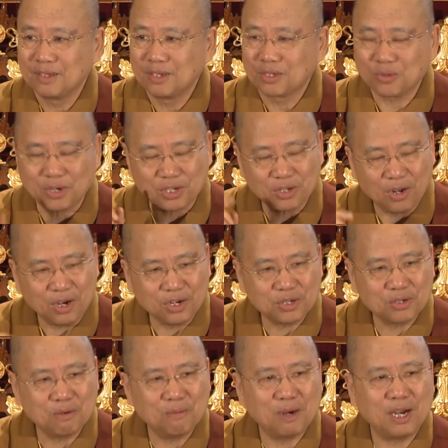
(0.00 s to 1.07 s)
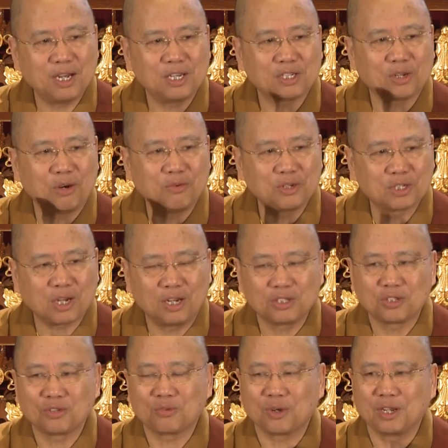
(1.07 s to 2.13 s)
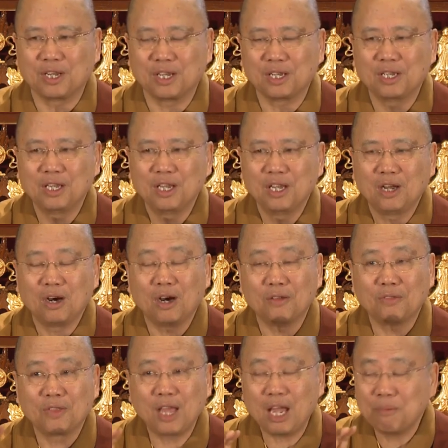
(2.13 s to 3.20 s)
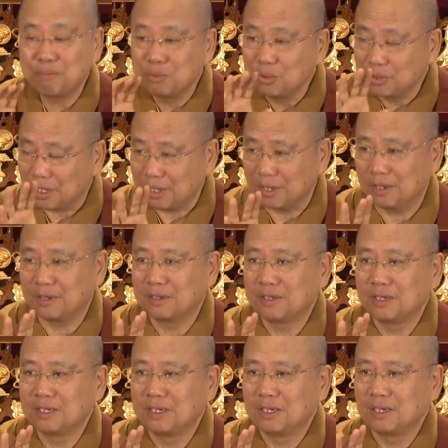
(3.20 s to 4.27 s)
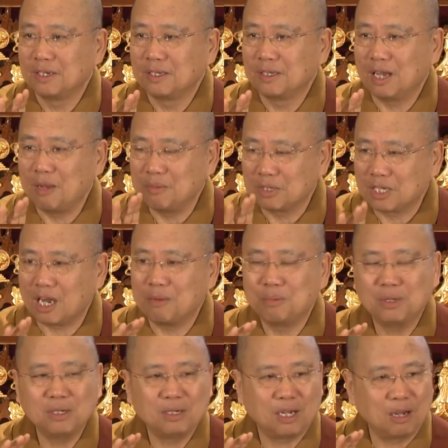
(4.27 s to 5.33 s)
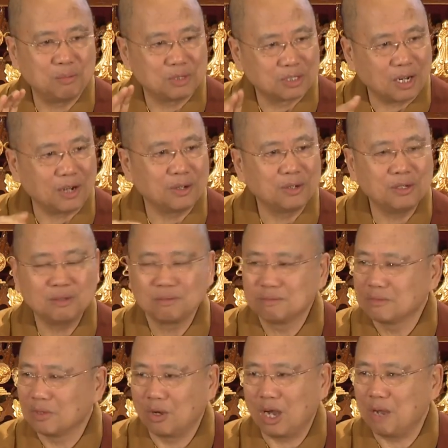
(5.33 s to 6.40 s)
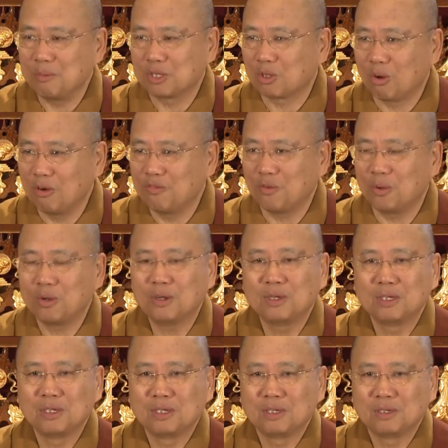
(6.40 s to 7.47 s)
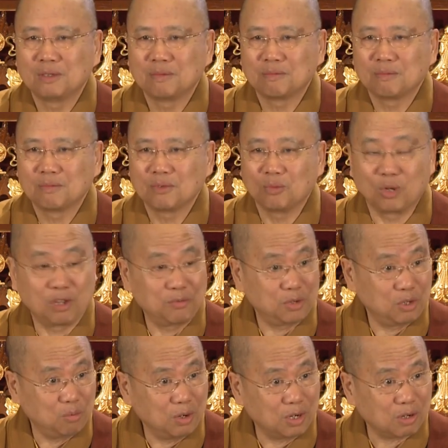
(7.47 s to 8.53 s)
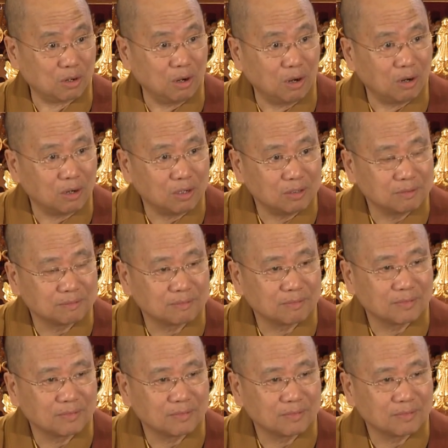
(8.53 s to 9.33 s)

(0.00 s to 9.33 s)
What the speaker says: So as long as your mind is always concentrating on that Buddha, Amitabha, Amitaya, or Amitabha, whatever you want to call,